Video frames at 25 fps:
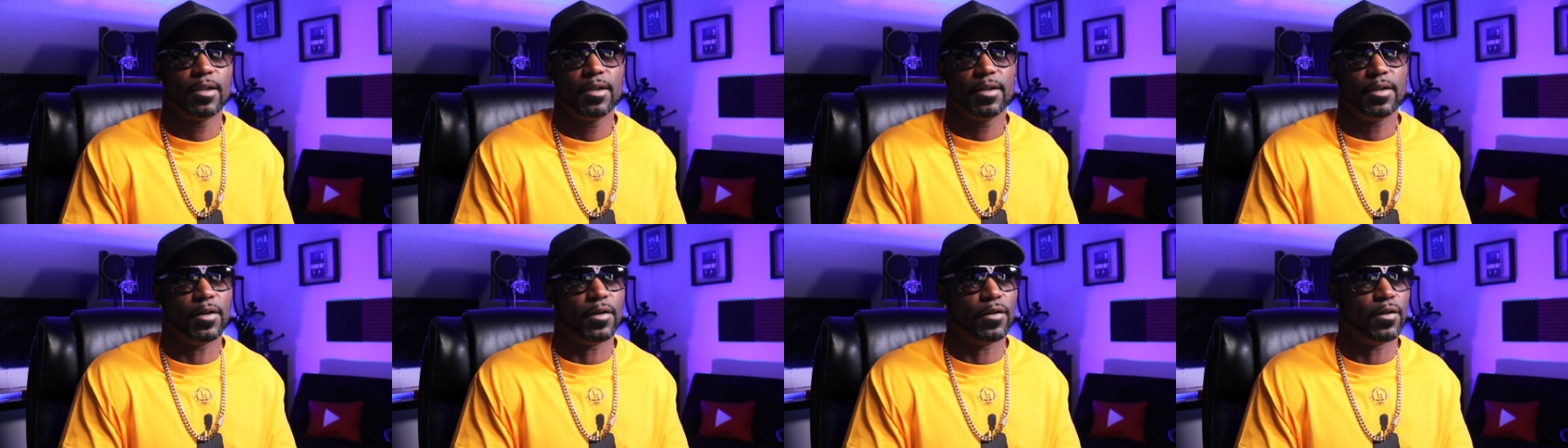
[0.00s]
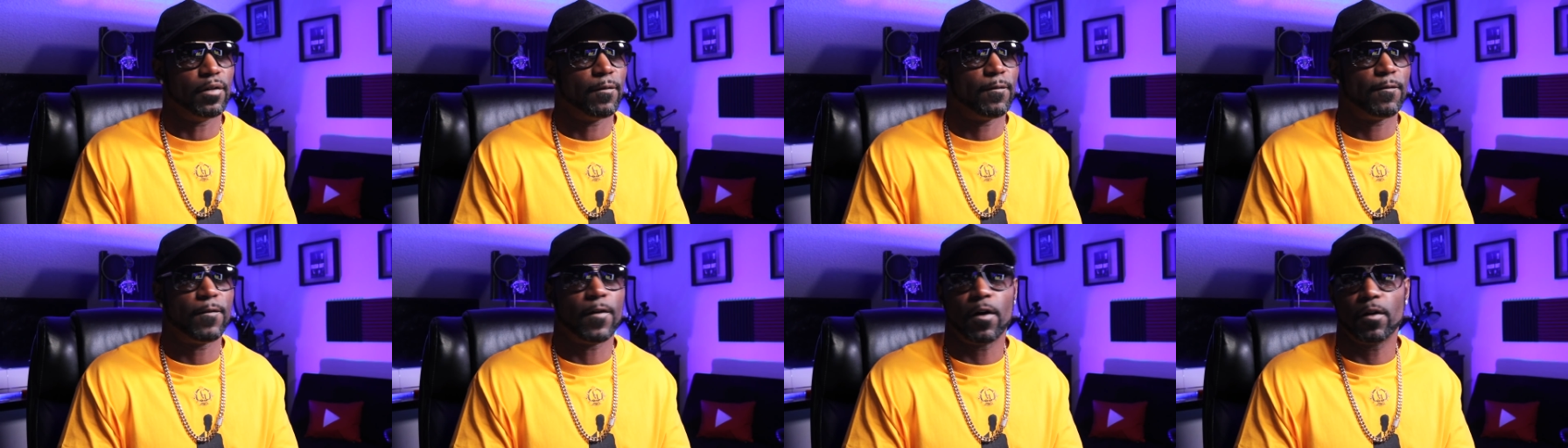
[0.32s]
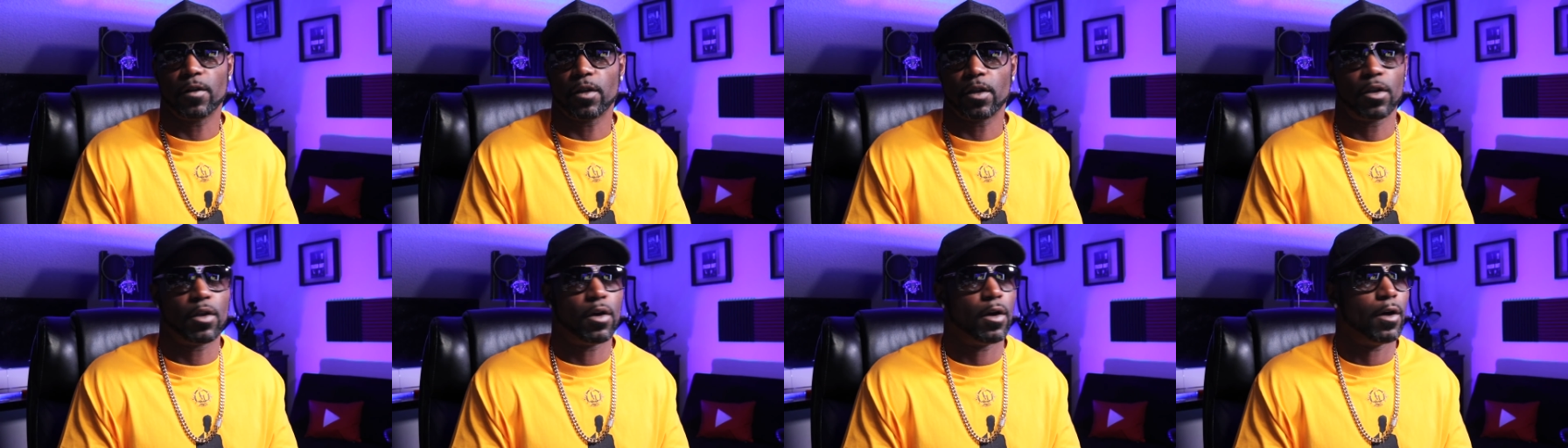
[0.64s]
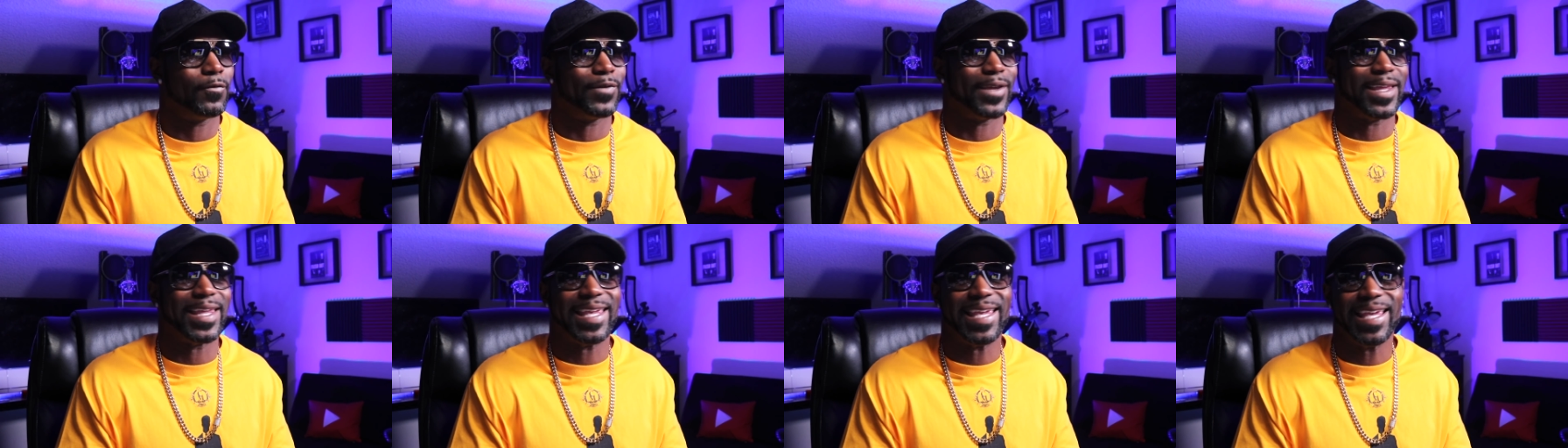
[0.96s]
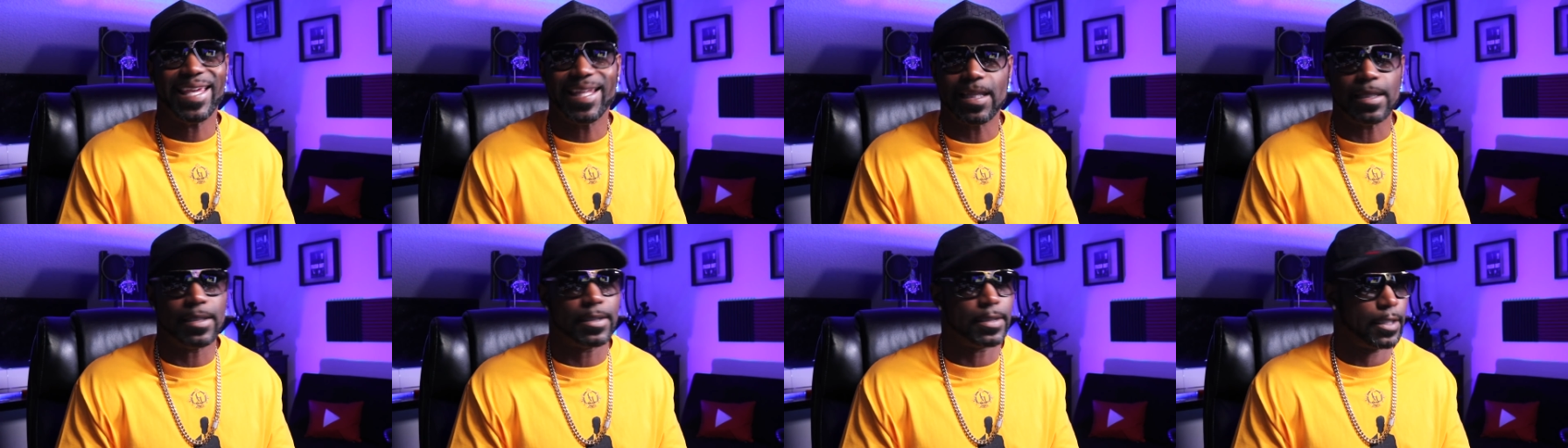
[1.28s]
on falling off
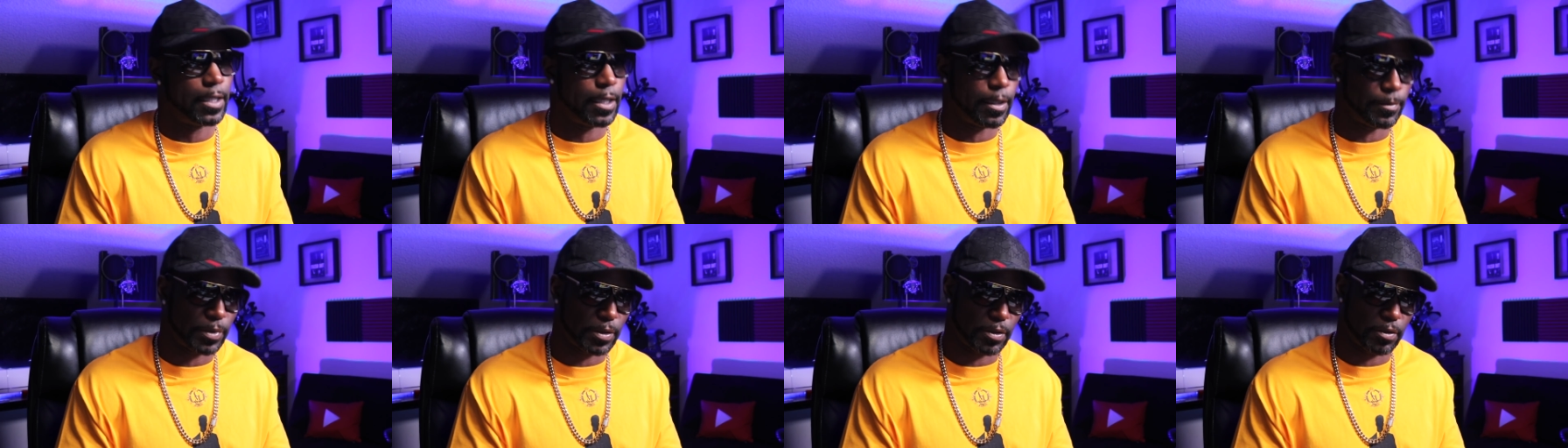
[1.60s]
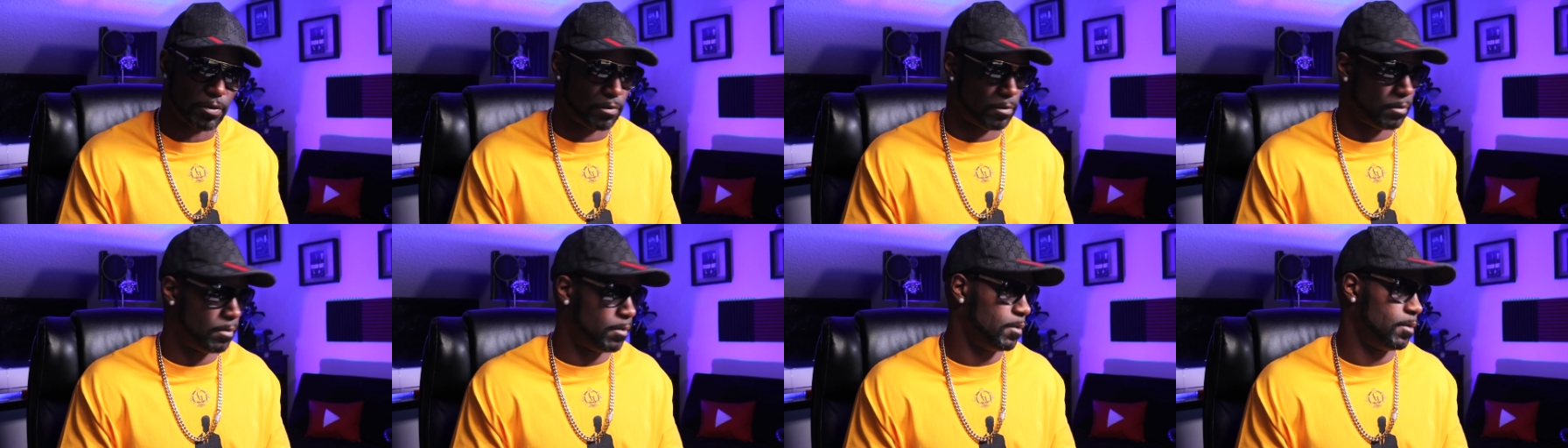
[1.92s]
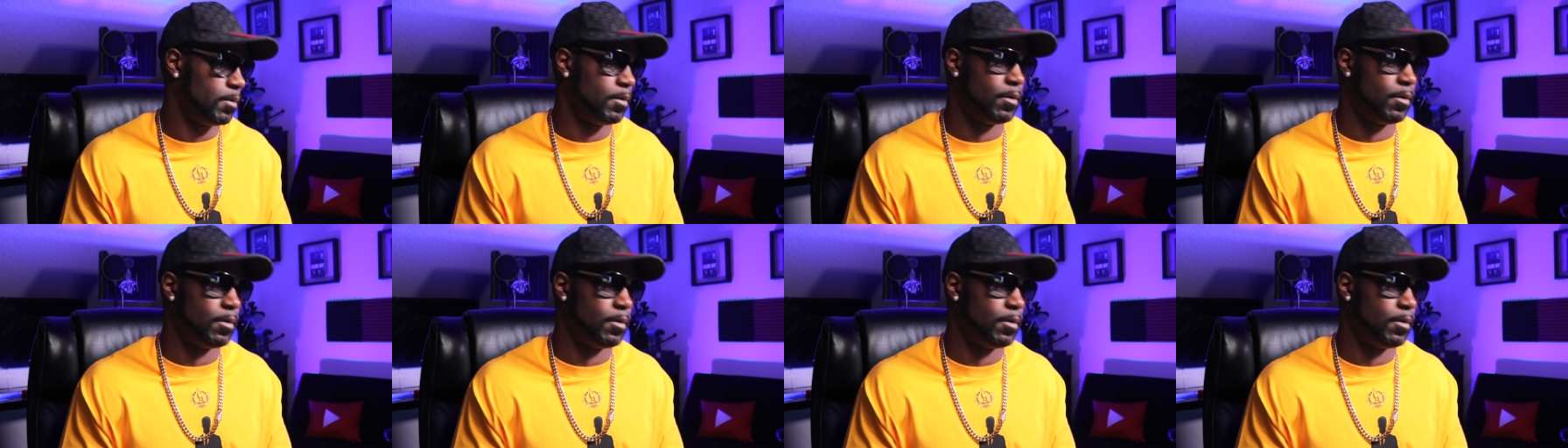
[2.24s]
anytime soon.